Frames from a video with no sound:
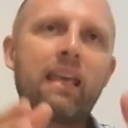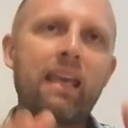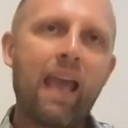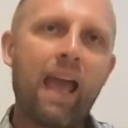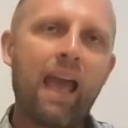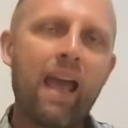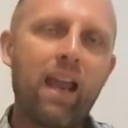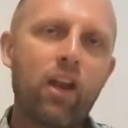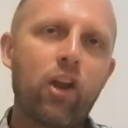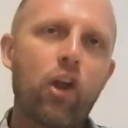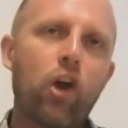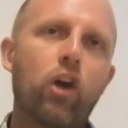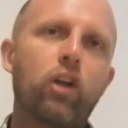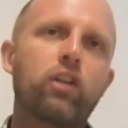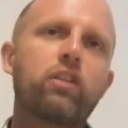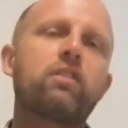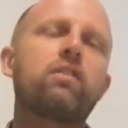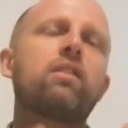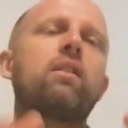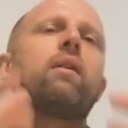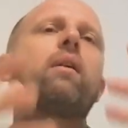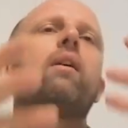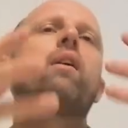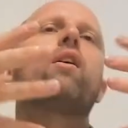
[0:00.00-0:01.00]

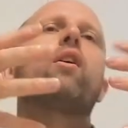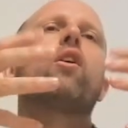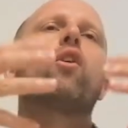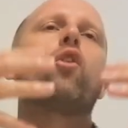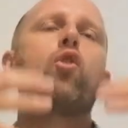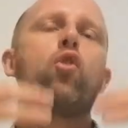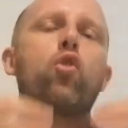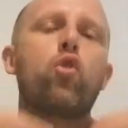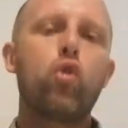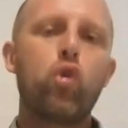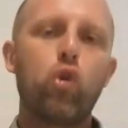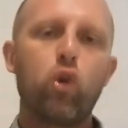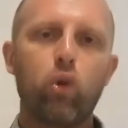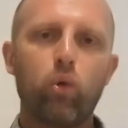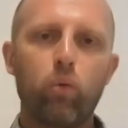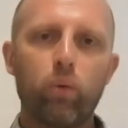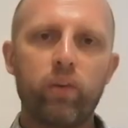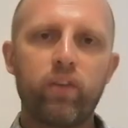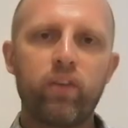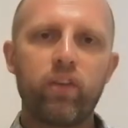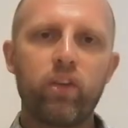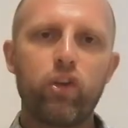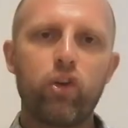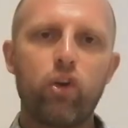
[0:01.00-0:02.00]
cannot rule
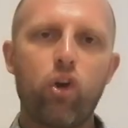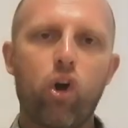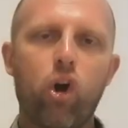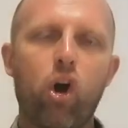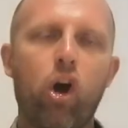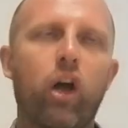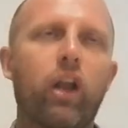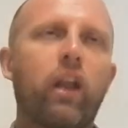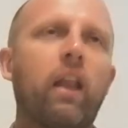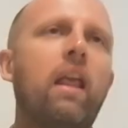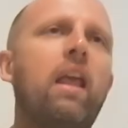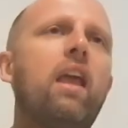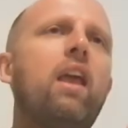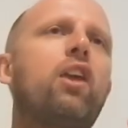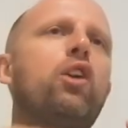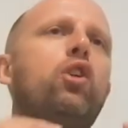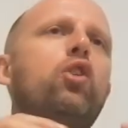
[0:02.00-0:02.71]
within your heart.